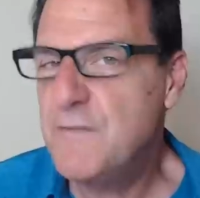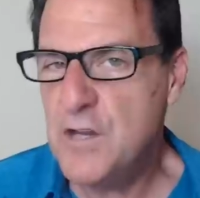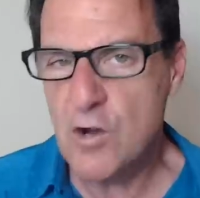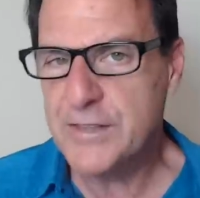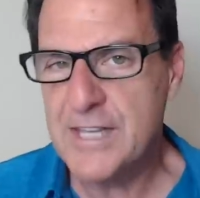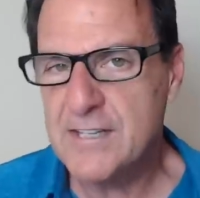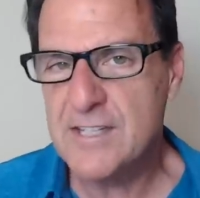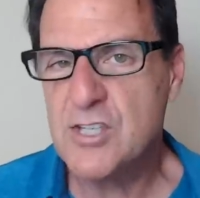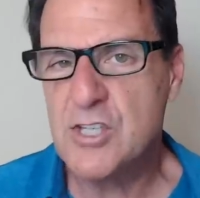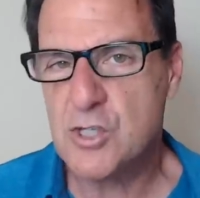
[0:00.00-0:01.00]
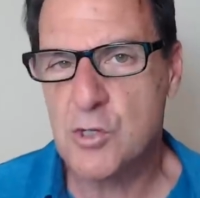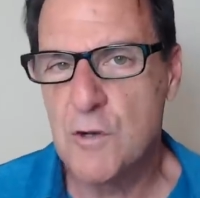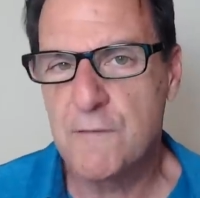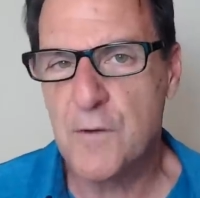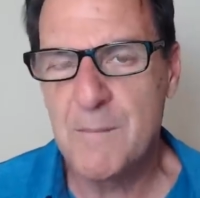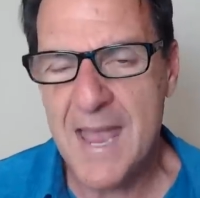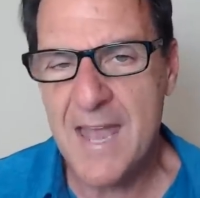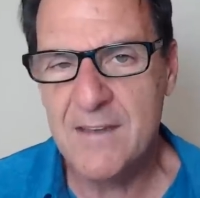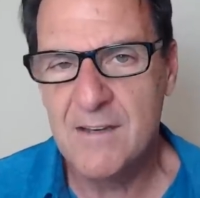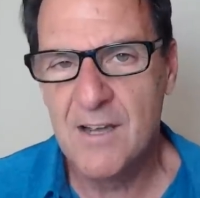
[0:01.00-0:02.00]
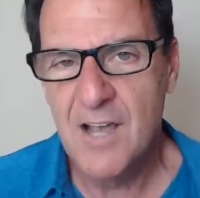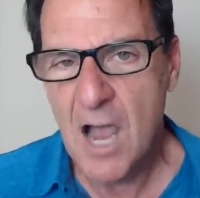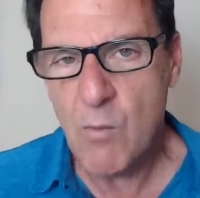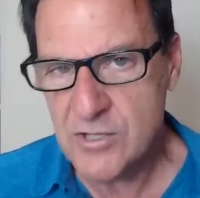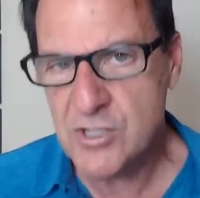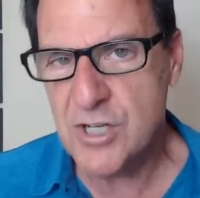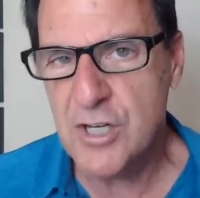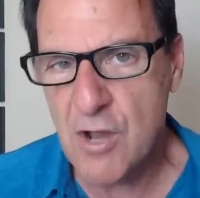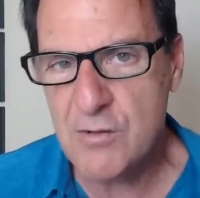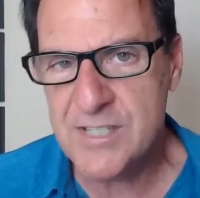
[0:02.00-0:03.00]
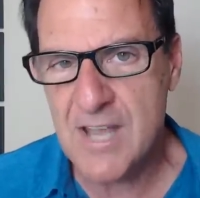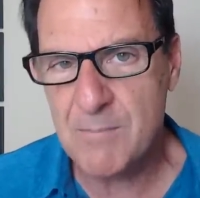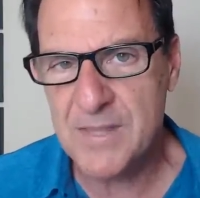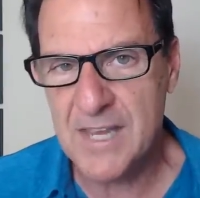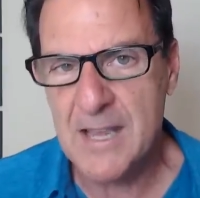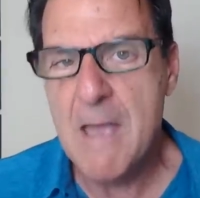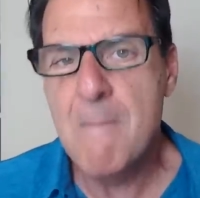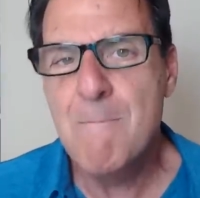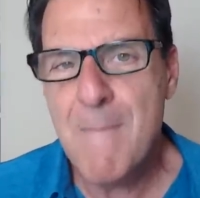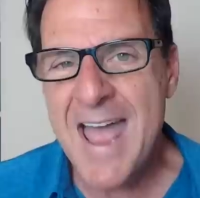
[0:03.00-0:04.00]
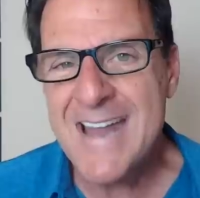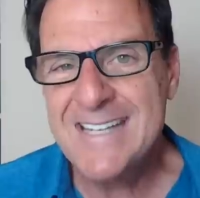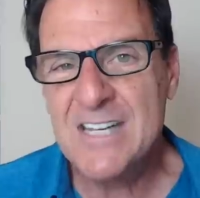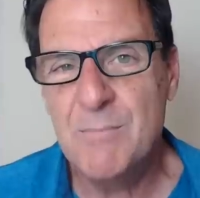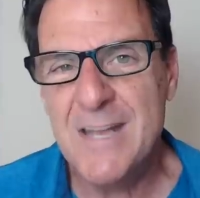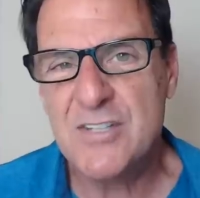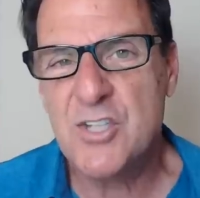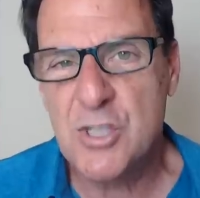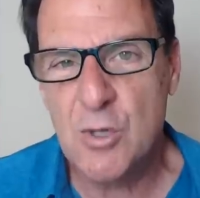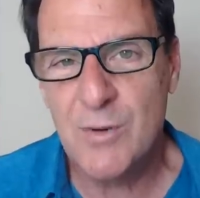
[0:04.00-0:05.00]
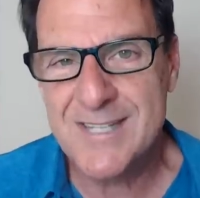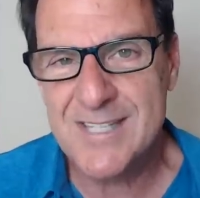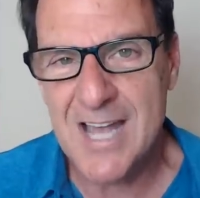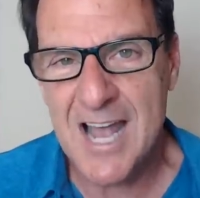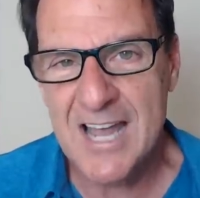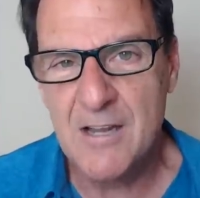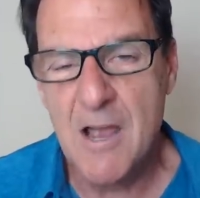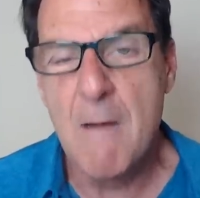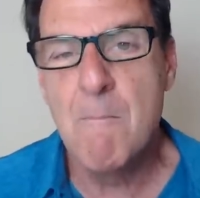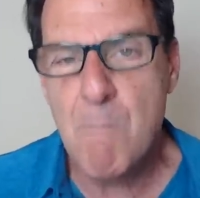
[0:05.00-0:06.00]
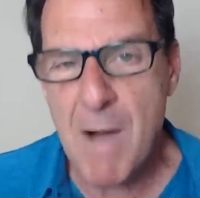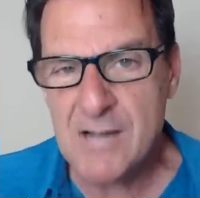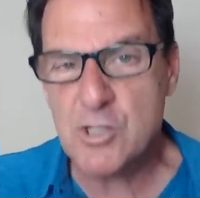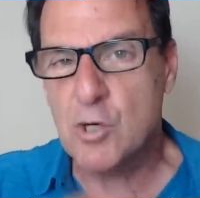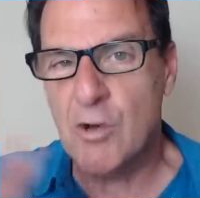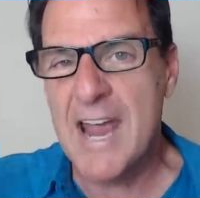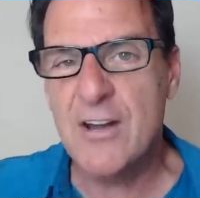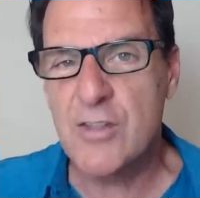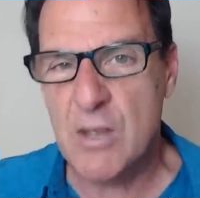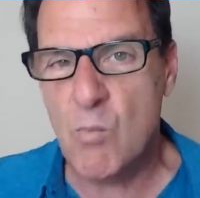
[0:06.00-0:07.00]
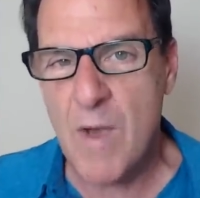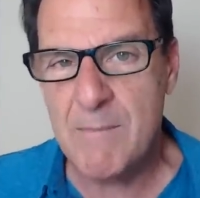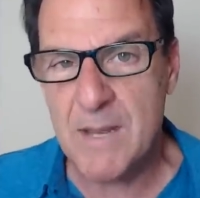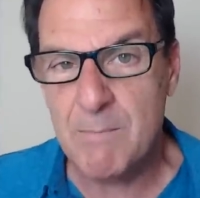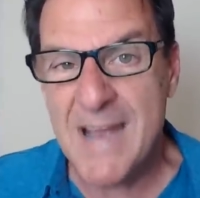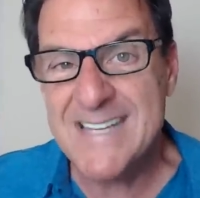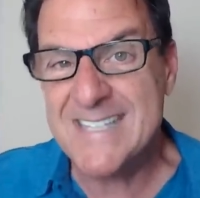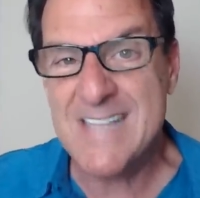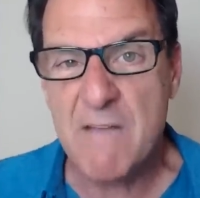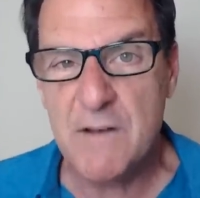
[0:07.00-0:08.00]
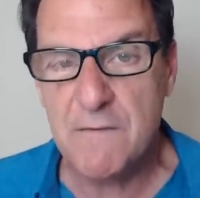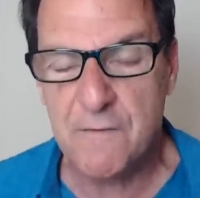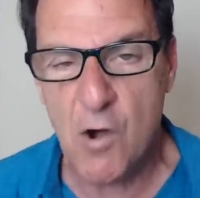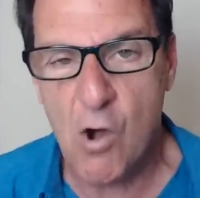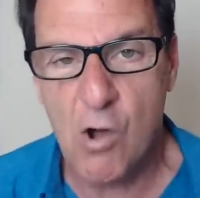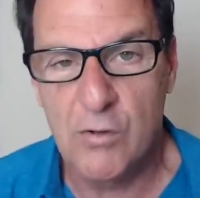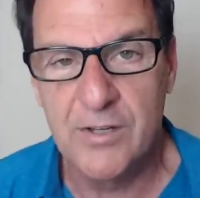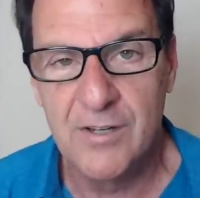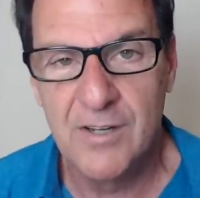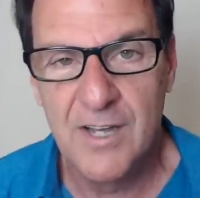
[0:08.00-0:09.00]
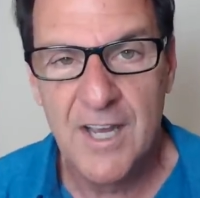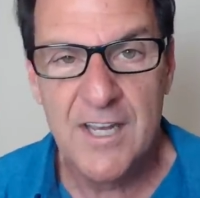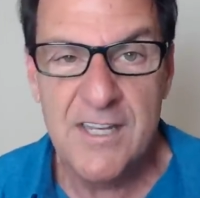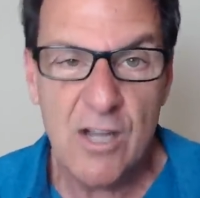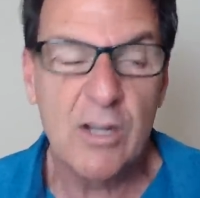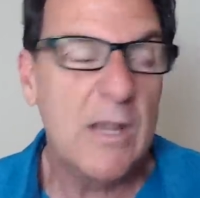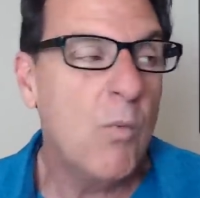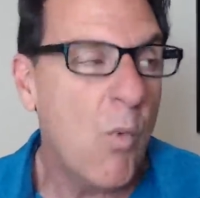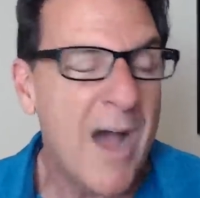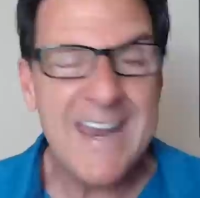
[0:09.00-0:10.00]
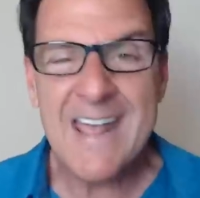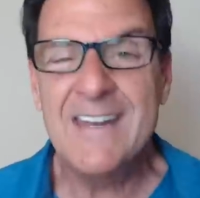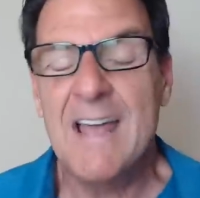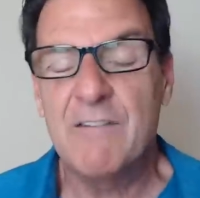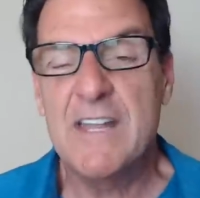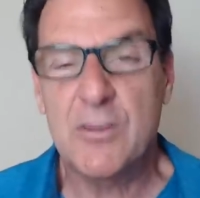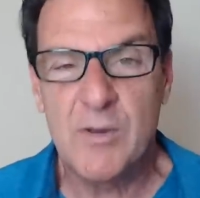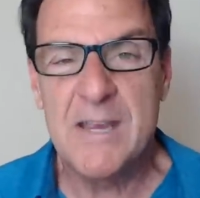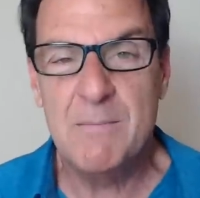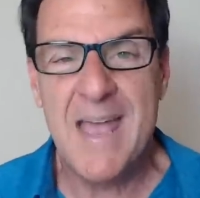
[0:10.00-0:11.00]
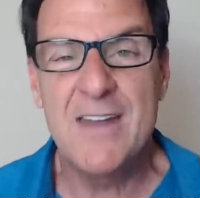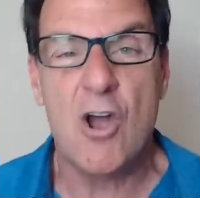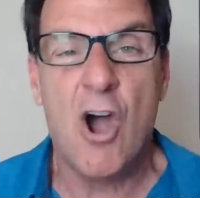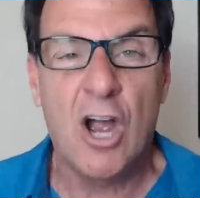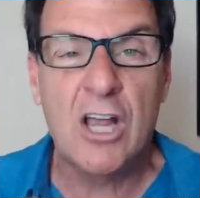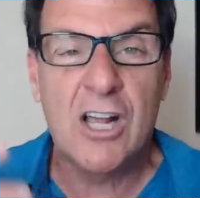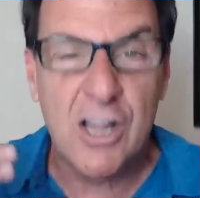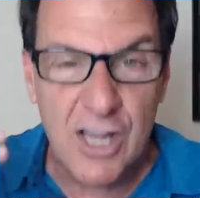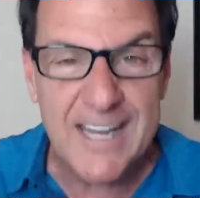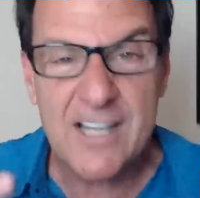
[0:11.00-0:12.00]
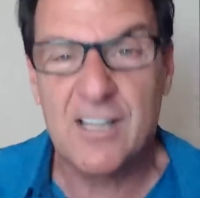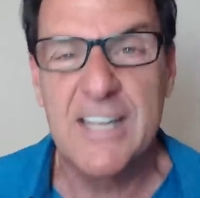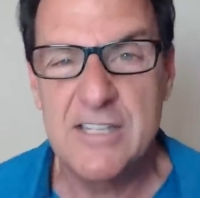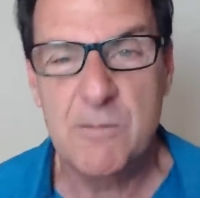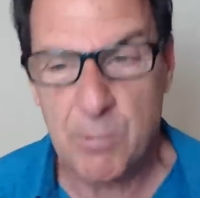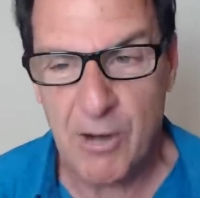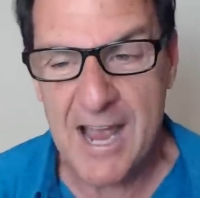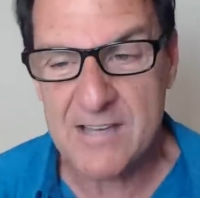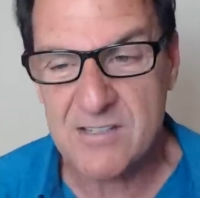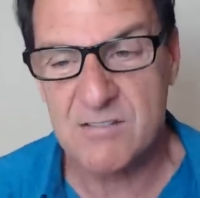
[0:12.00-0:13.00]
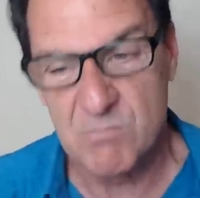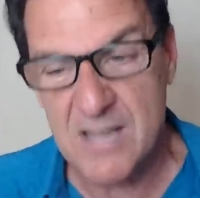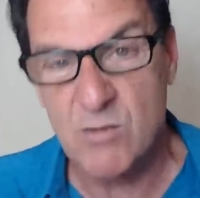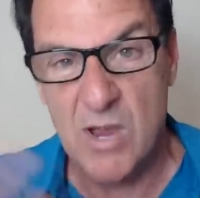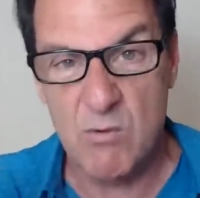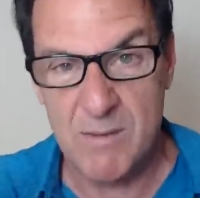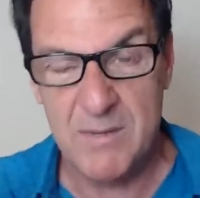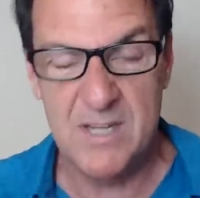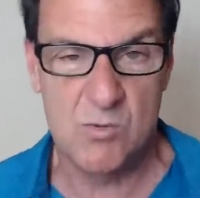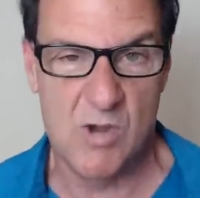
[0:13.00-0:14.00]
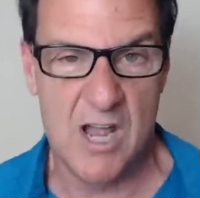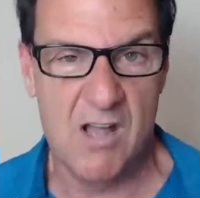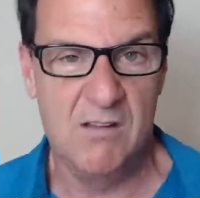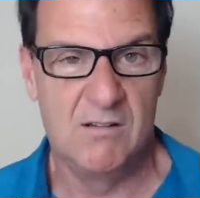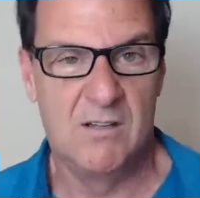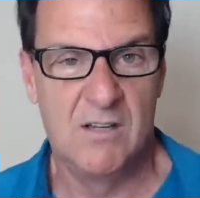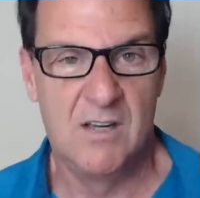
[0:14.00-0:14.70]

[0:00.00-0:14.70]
if you don't think this is true for men, I want you to know something. Men commit suicide much greater than women by sevenfold. Nearly one in every three men are clinically depressed. By the way, women as well.